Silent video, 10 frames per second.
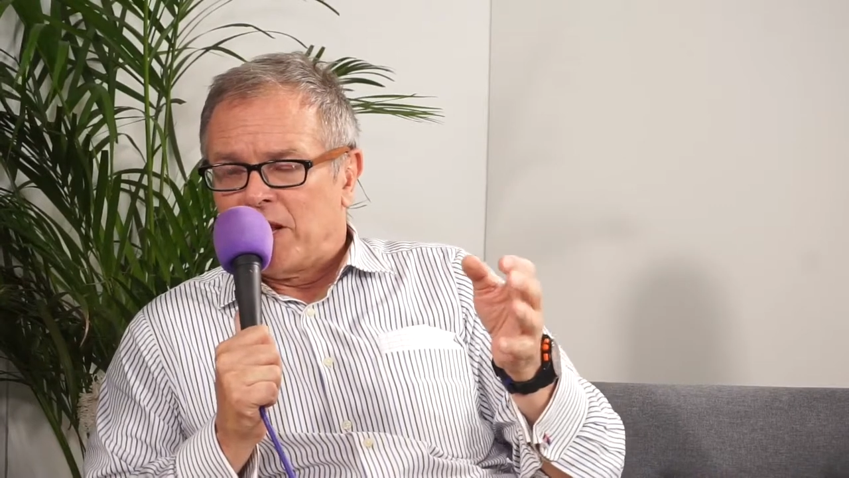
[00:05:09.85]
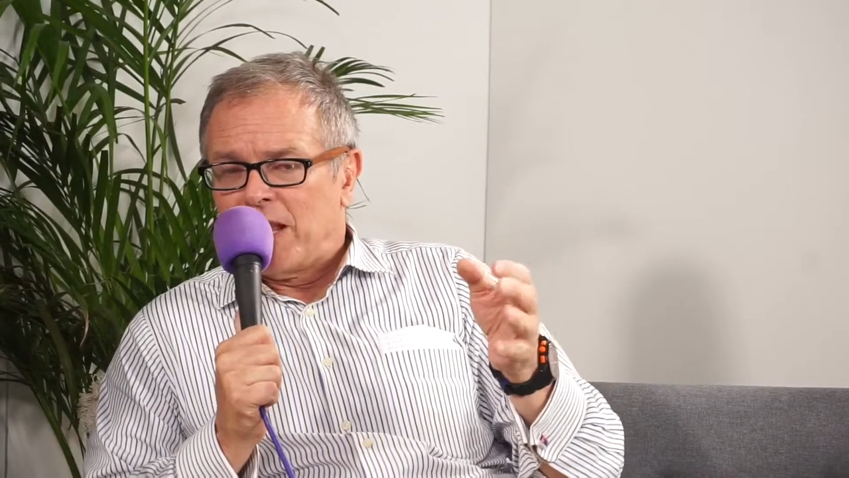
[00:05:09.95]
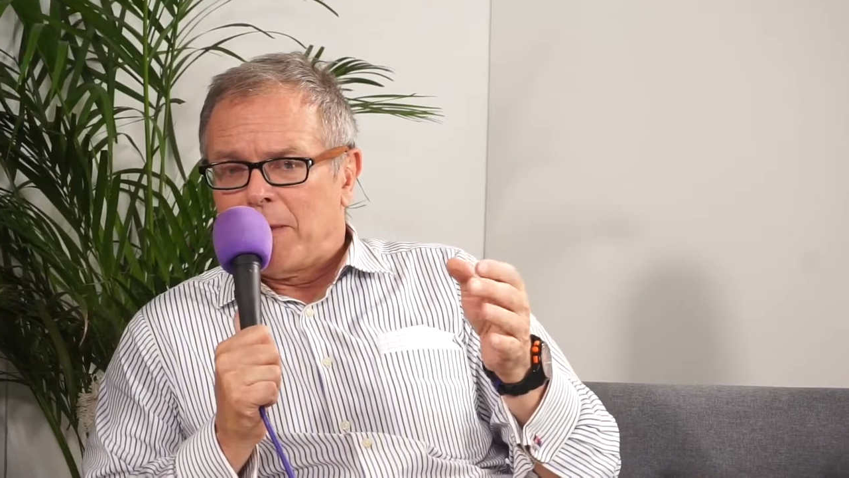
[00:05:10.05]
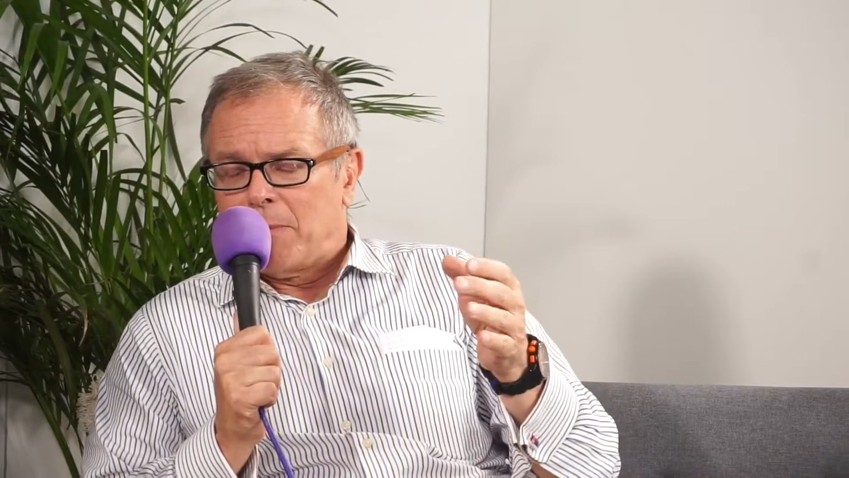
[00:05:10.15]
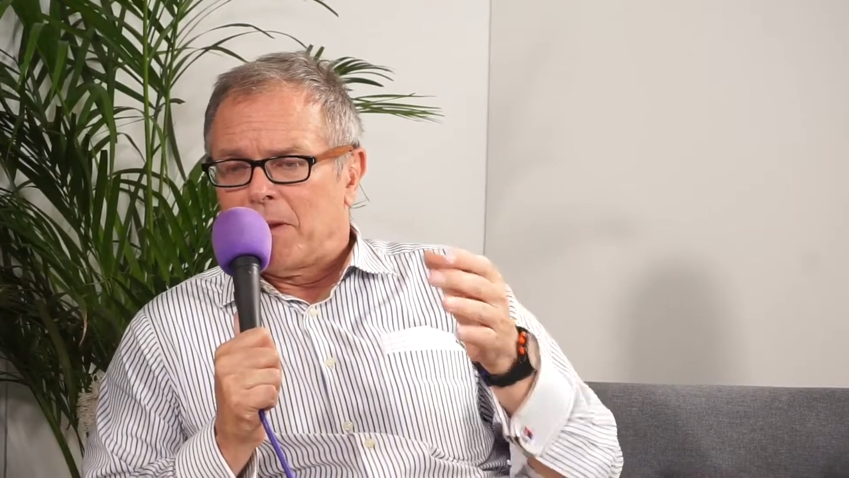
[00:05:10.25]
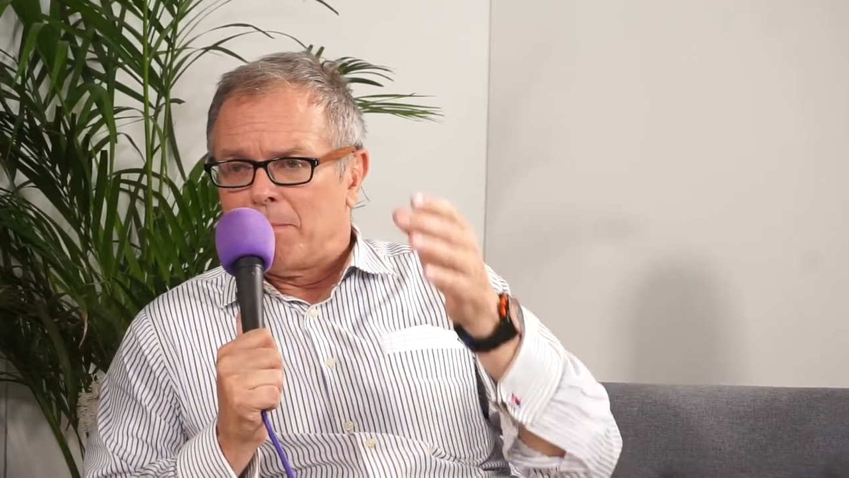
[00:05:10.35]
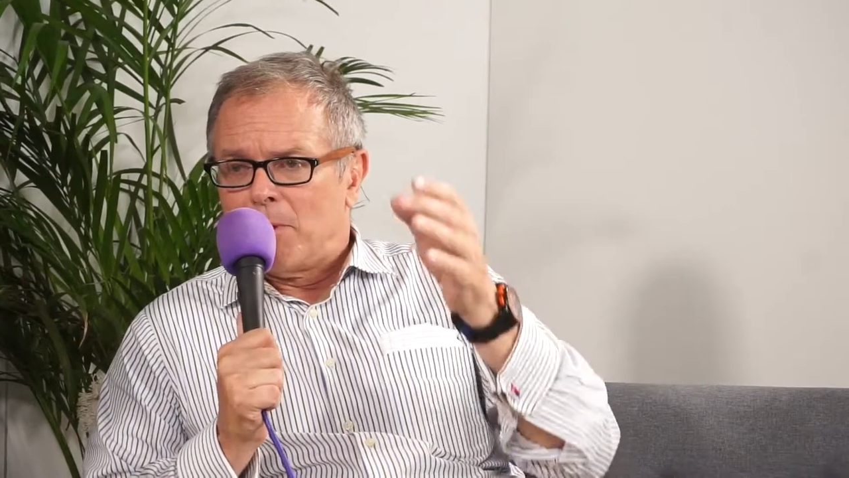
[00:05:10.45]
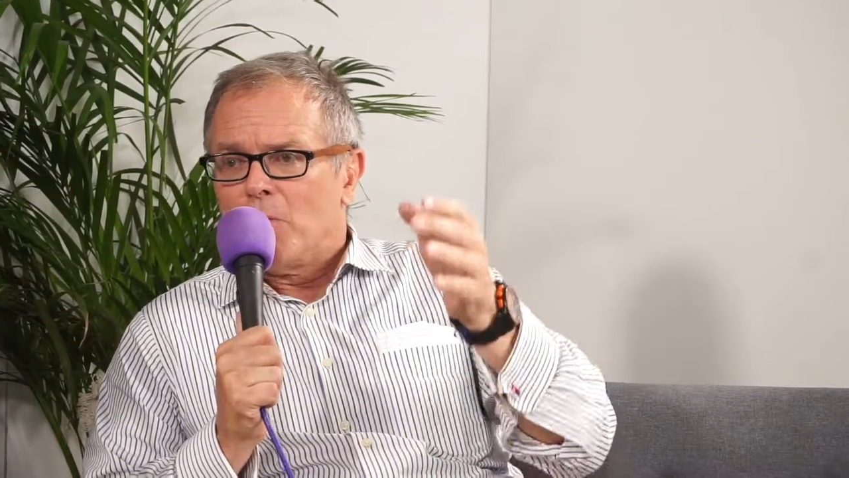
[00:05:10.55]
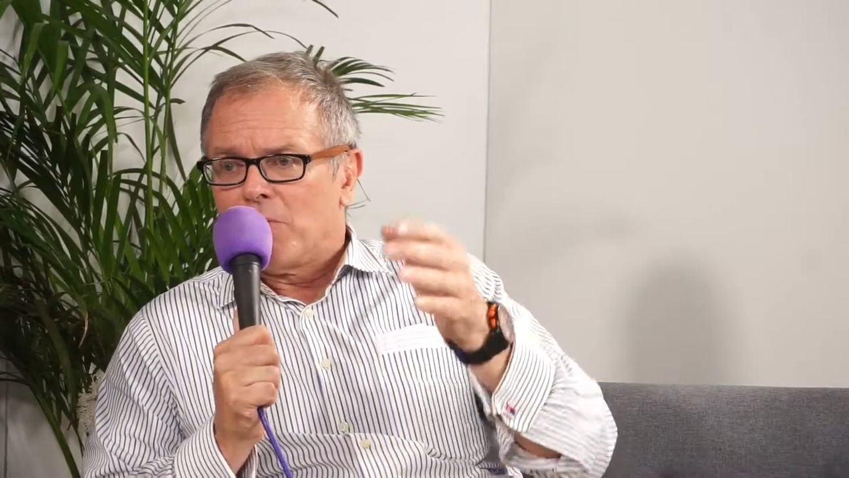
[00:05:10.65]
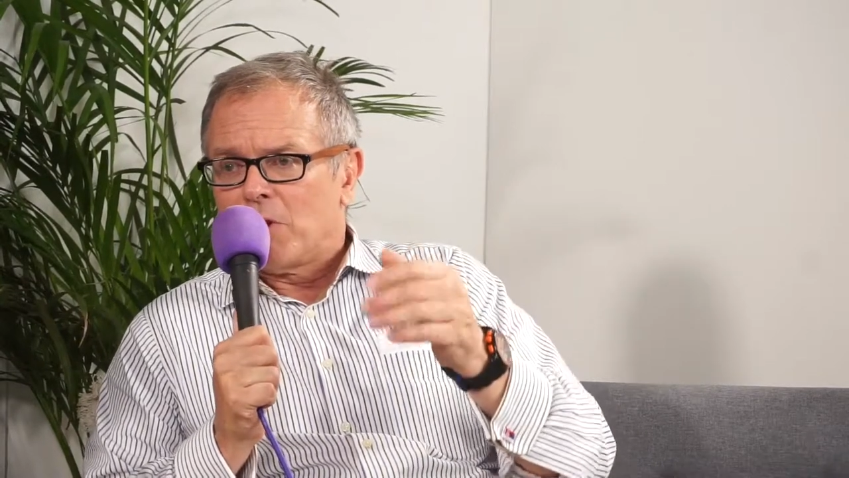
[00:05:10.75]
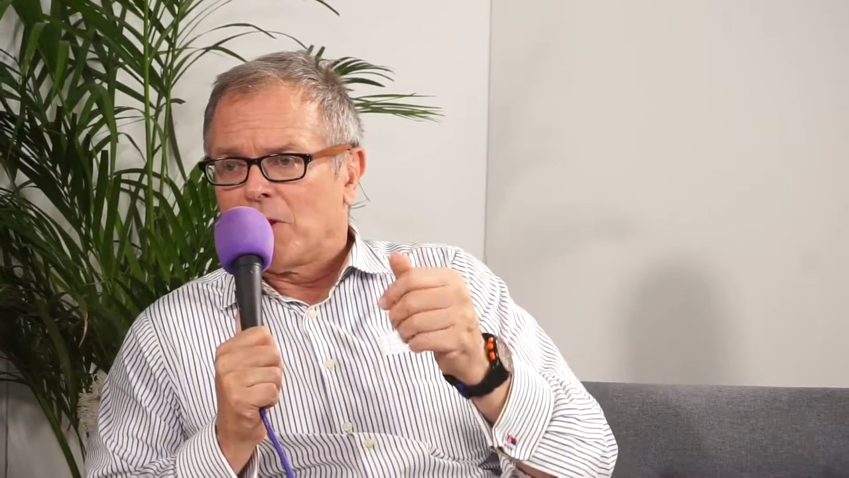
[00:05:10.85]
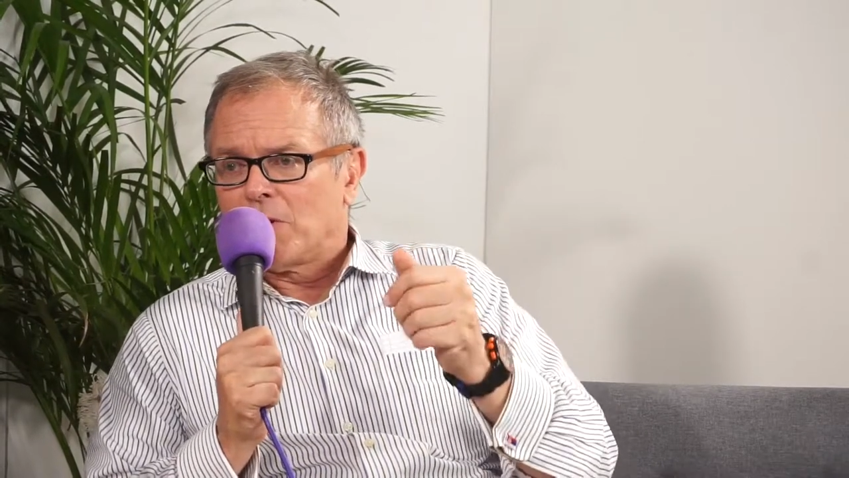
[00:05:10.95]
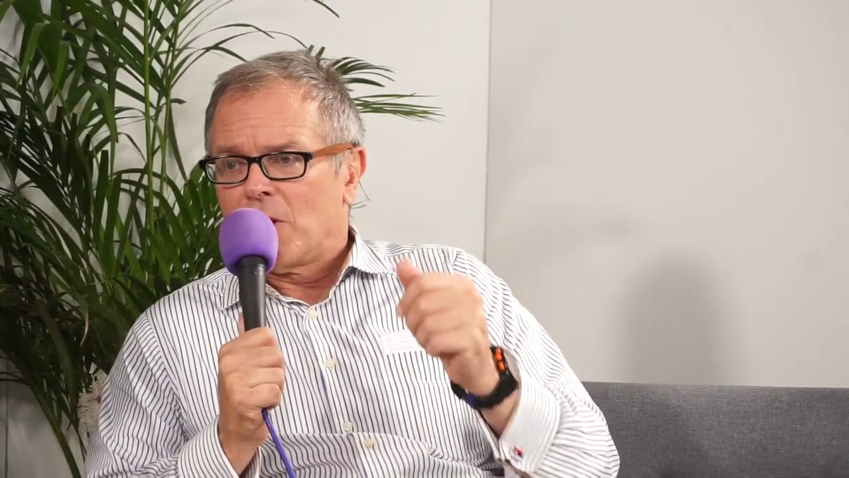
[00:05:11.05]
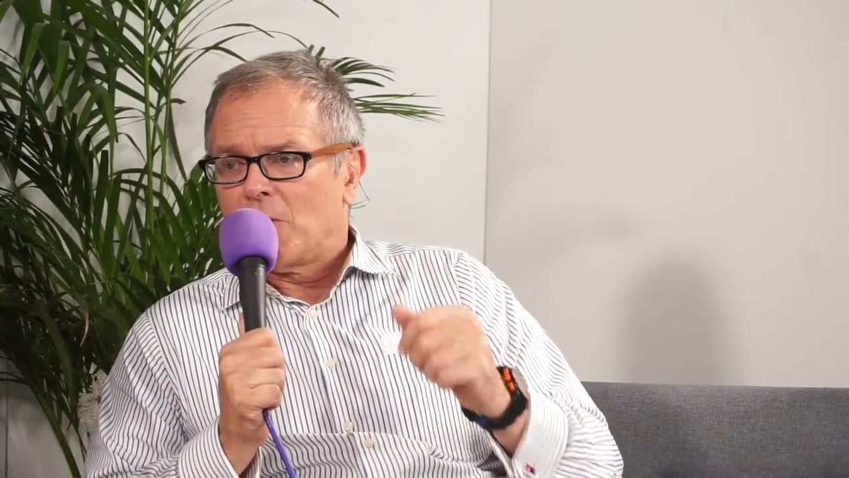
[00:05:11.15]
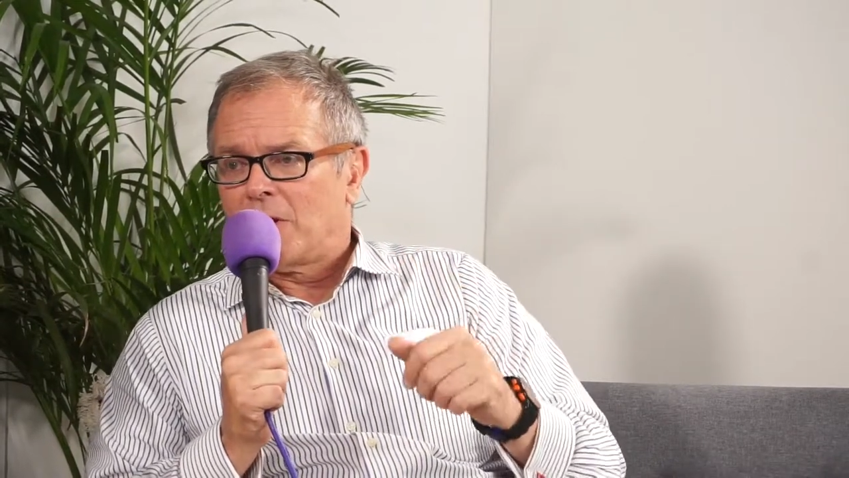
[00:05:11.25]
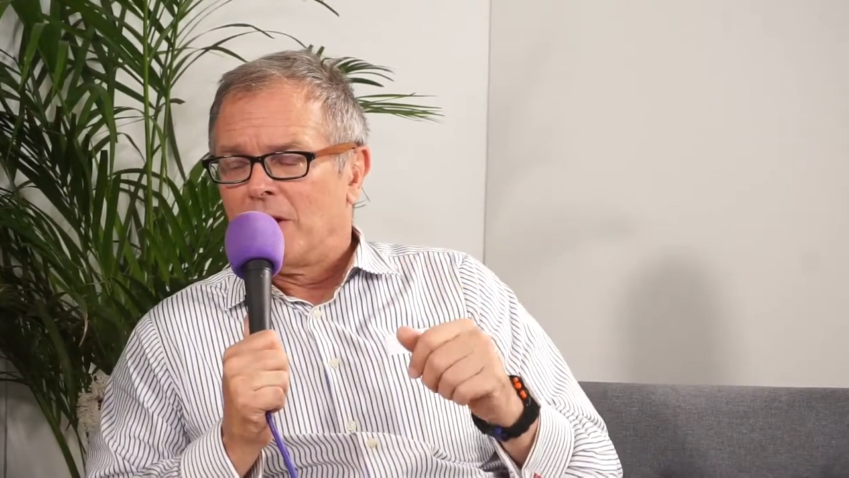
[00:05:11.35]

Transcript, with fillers: asleep in the booth, you can go